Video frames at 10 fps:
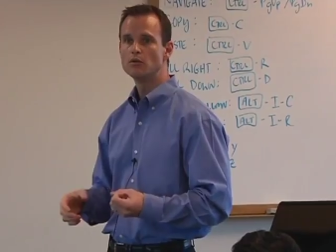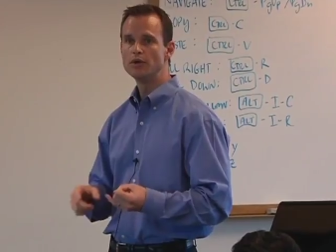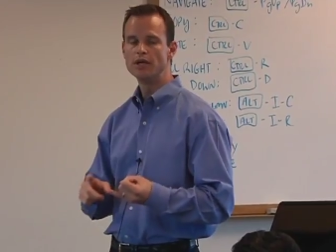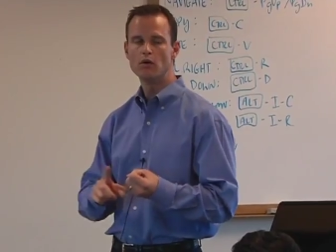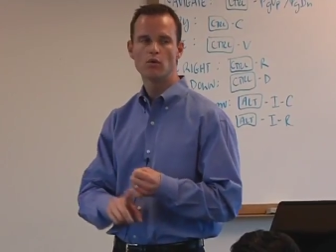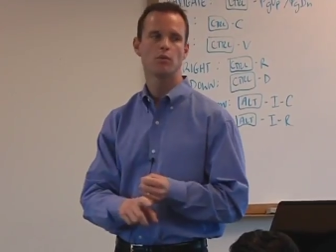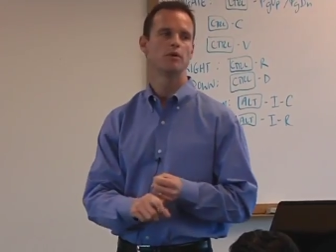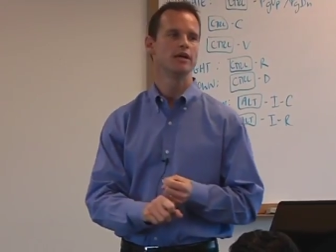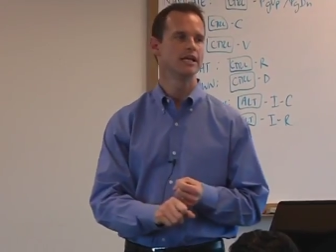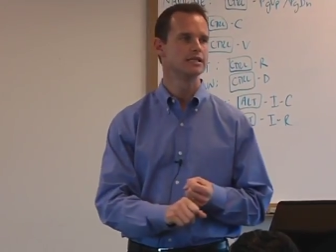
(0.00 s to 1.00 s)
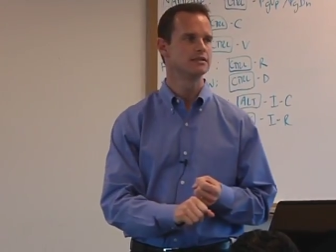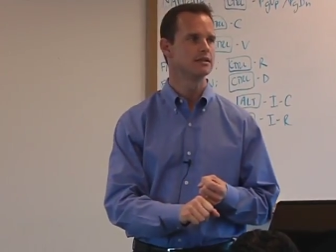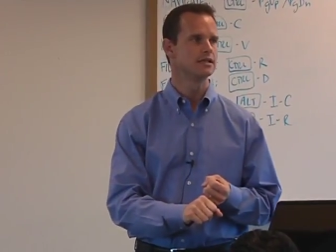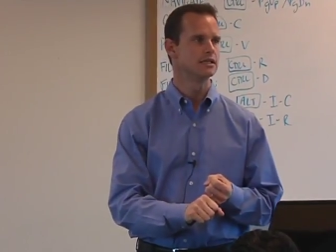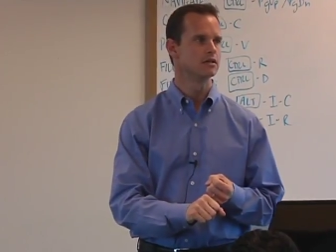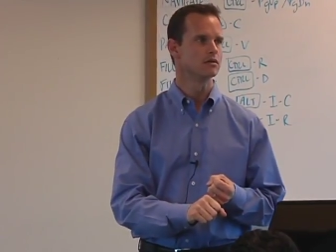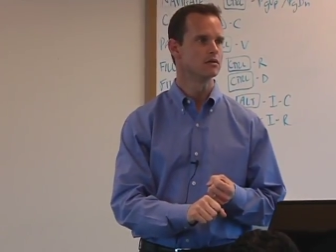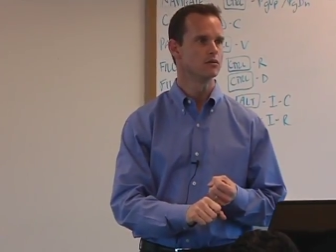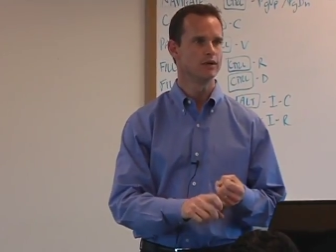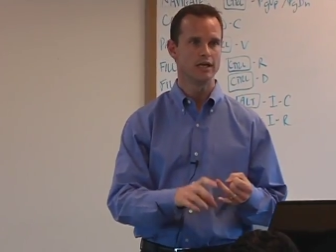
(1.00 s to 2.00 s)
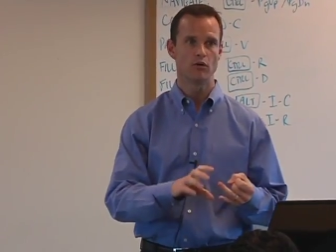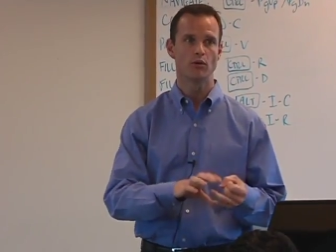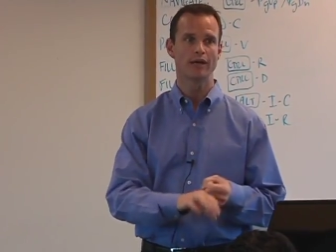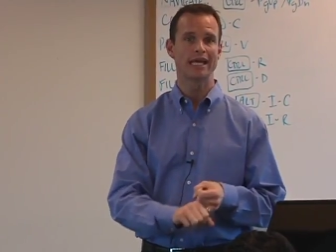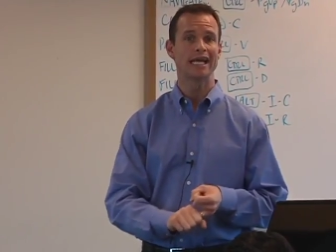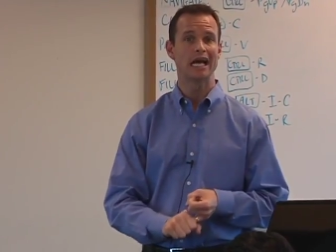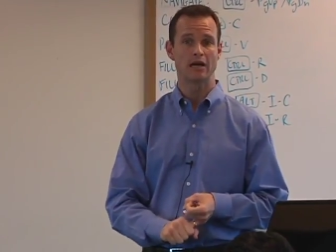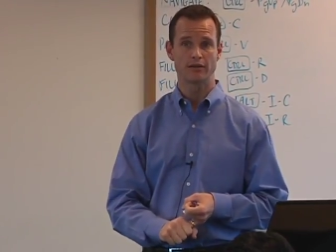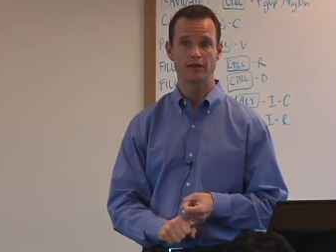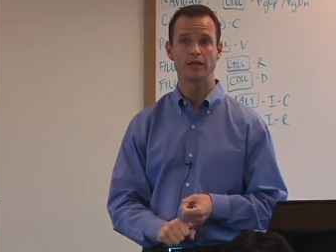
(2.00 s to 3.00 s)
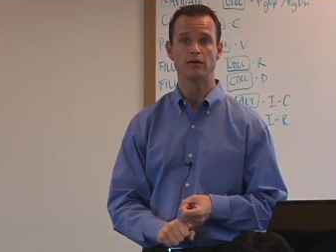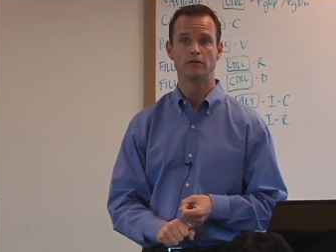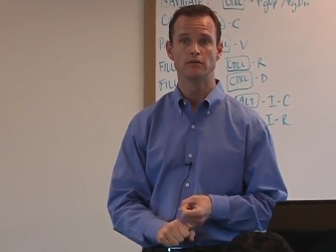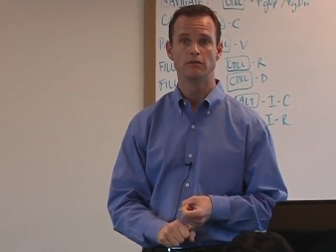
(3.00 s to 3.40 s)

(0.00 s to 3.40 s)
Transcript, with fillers: We know what we're putting into the deal, we know what we're getting out of the deal.